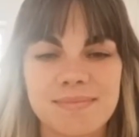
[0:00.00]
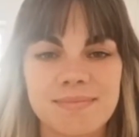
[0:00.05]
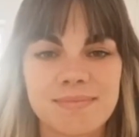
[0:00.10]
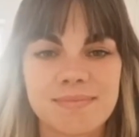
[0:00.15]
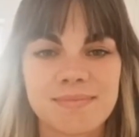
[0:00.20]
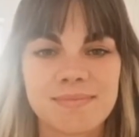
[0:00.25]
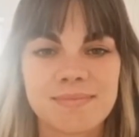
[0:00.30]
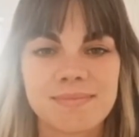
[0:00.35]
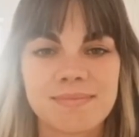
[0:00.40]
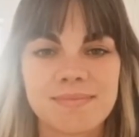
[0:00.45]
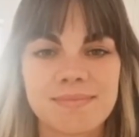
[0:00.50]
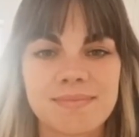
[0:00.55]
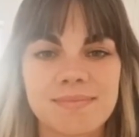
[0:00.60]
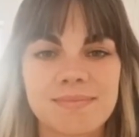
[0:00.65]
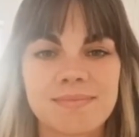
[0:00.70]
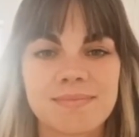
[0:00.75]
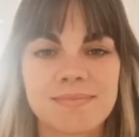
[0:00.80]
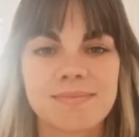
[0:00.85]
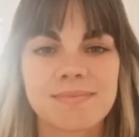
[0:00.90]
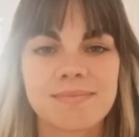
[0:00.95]

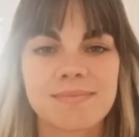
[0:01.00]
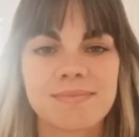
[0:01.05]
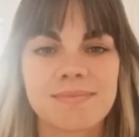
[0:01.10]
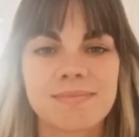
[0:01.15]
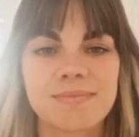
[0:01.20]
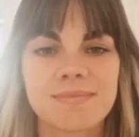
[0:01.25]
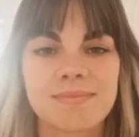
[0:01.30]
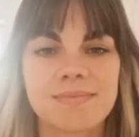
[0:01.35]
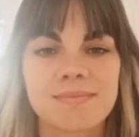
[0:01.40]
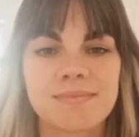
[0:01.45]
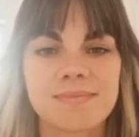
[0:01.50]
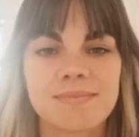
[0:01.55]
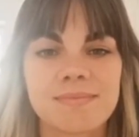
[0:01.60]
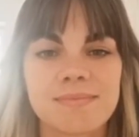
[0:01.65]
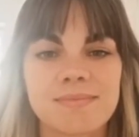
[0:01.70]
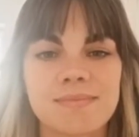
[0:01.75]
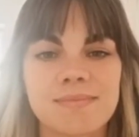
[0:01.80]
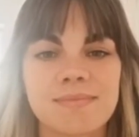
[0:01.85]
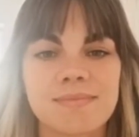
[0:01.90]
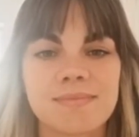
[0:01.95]

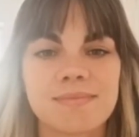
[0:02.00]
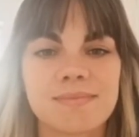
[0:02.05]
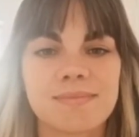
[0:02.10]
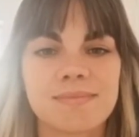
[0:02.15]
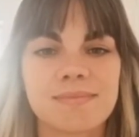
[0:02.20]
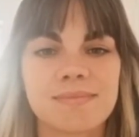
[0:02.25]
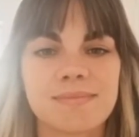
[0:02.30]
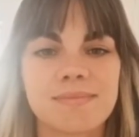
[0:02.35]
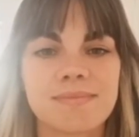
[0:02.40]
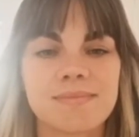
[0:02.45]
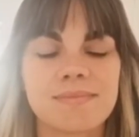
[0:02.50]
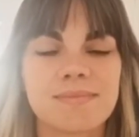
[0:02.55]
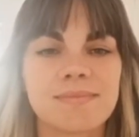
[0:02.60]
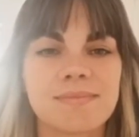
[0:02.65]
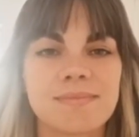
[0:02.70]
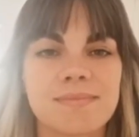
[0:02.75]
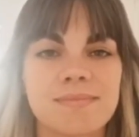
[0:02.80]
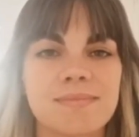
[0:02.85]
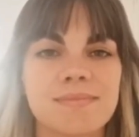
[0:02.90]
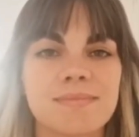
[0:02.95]

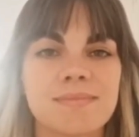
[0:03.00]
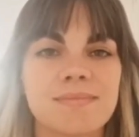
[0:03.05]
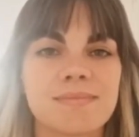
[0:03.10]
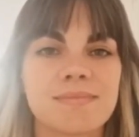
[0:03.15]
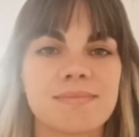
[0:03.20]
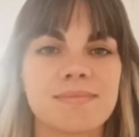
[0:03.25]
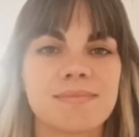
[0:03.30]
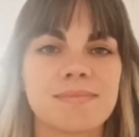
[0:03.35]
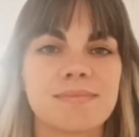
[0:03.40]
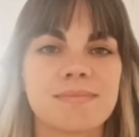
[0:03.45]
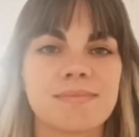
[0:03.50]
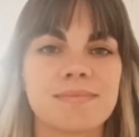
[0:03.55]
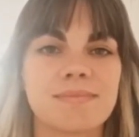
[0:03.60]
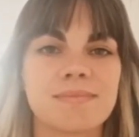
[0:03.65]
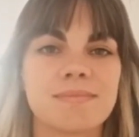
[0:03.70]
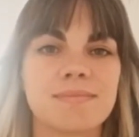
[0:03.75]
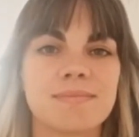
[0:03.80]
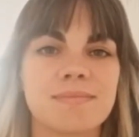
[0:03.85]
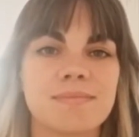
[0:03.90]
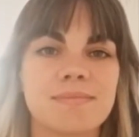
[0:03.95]

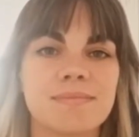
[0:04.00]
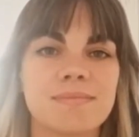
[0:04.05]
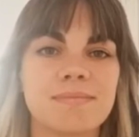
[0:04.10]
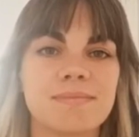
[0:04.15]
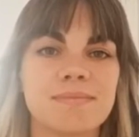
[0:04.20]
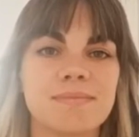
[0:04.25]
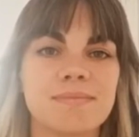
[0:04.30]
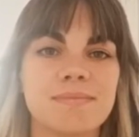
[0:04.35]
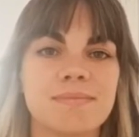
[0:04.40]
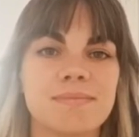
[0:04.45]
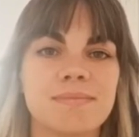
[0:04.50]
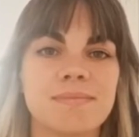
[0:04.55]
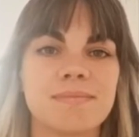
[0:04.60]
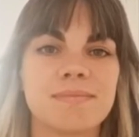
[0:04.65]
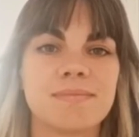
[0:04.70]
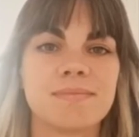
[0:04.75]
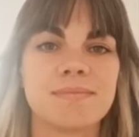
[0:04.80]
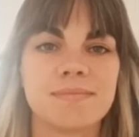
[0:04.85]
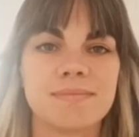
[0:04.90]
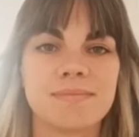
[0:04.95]

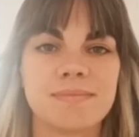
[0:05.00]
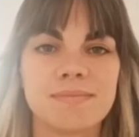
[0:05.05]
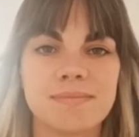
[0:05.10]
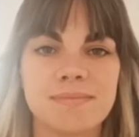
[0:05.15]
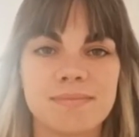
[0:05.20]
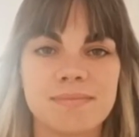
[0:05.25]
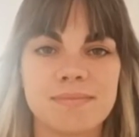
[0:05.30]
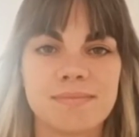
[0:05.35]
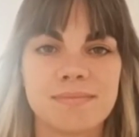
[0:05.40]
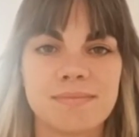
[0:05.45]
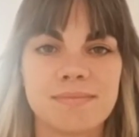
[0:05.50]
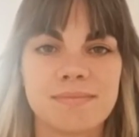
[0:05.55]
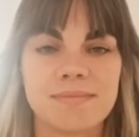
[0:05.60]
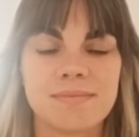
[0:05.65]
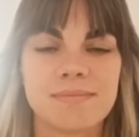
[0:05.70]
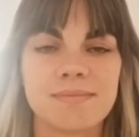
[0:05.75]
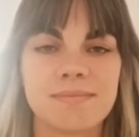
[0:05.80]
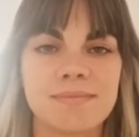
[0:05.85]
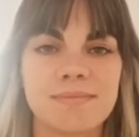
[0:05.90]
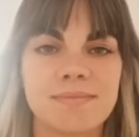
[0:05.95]

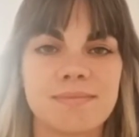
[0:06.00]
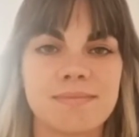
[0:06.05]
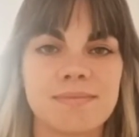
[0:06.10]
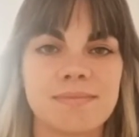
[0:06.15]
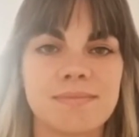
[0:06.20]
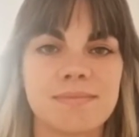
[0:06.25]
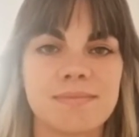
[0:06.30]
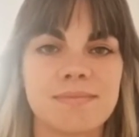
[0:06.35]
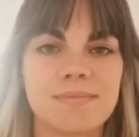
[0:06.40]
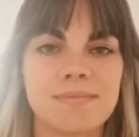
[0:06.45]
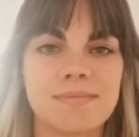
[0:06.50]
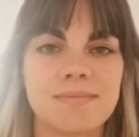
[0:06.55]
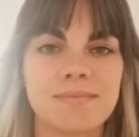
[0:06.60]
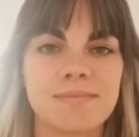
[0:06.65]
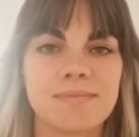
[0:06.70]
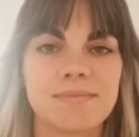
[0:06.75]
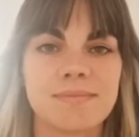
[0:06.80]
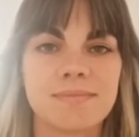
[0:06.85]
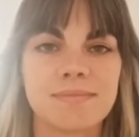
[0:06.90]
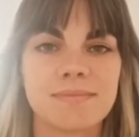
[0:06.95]

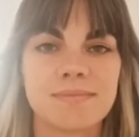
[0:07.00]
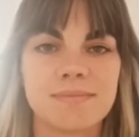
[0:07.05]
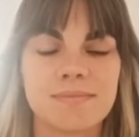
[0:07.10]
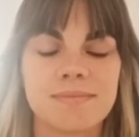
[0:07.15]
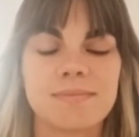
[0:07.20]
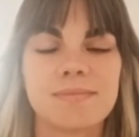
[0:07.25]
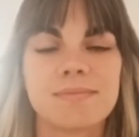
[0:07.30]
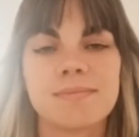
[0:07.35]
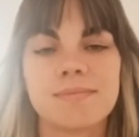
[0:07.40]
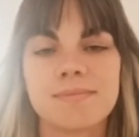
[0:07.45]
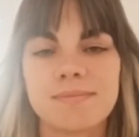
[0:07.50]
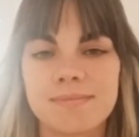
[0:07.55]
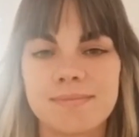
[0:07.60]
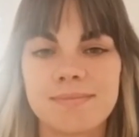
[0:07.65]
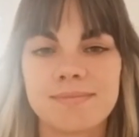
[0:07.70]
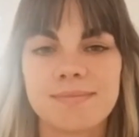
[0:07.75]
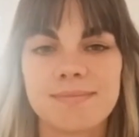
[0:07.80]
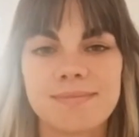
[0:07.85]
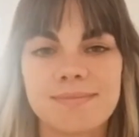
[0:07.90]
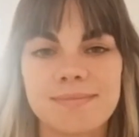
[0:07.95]
(not speaking)